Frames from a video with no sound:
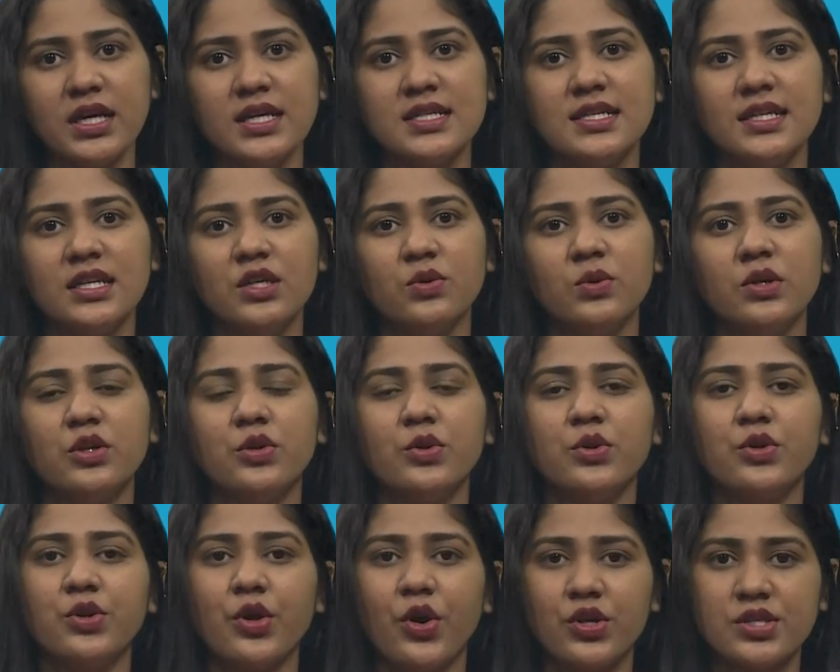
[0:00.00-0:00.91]
is equal to
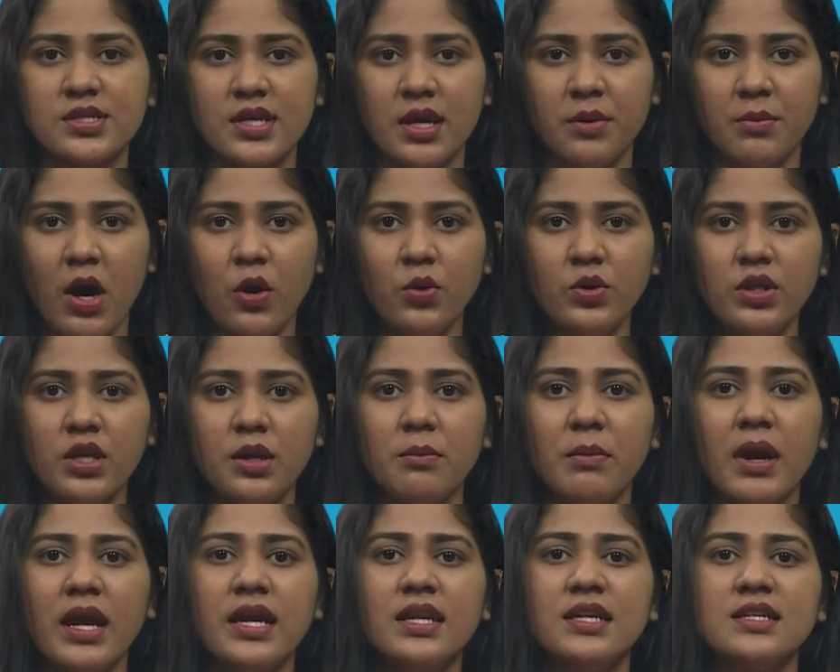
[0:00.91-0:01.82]
gross amount
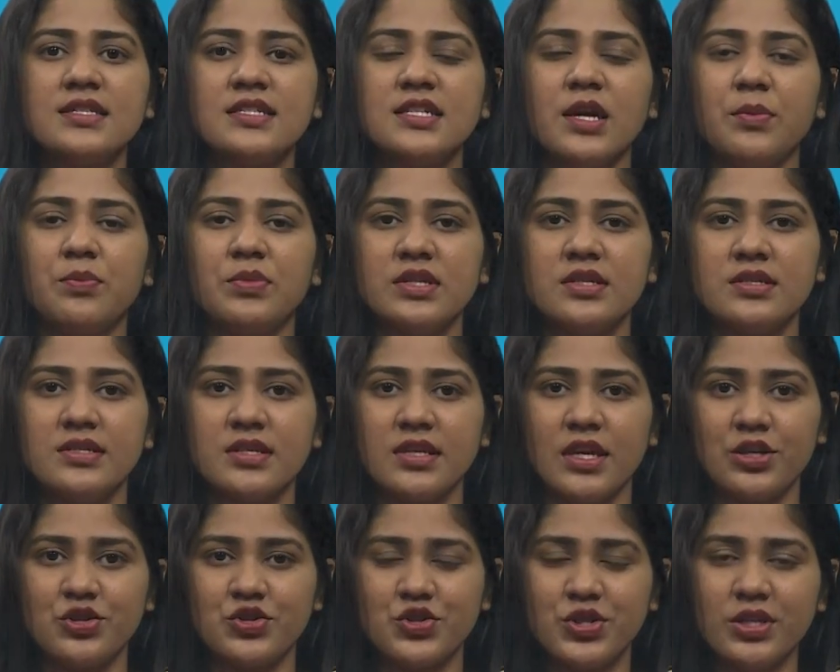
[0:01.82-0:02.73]
minus
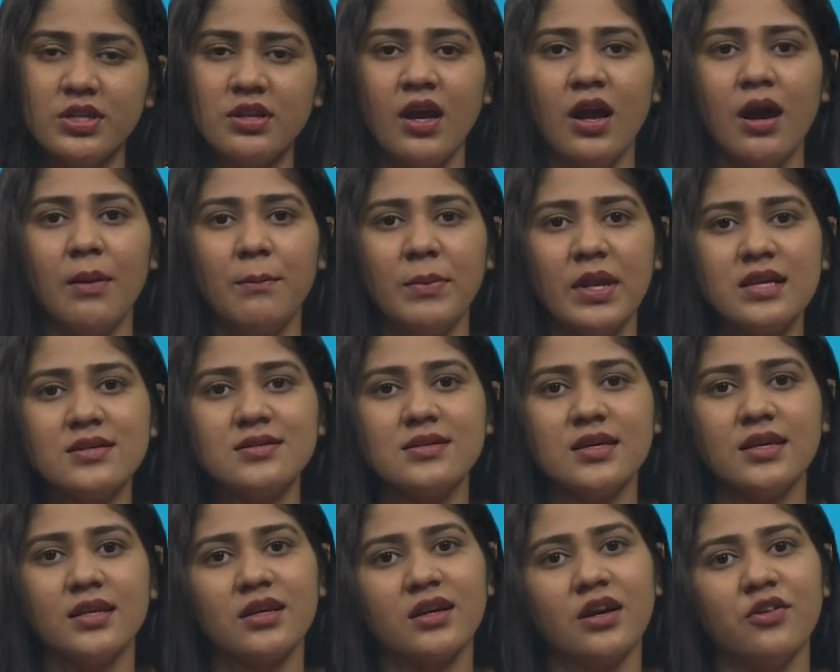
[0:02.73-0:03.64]
depreciation plus
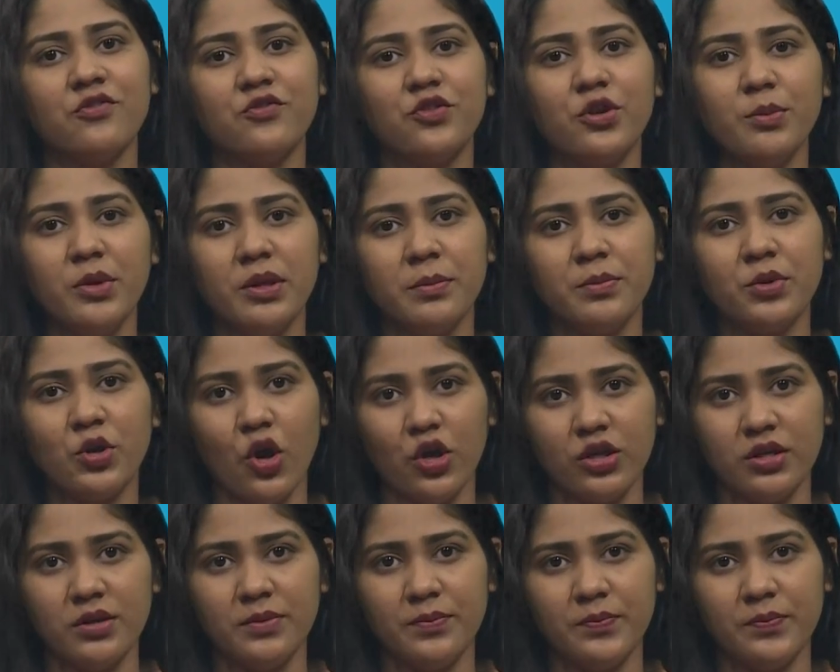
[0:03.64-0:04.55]
income from abroad.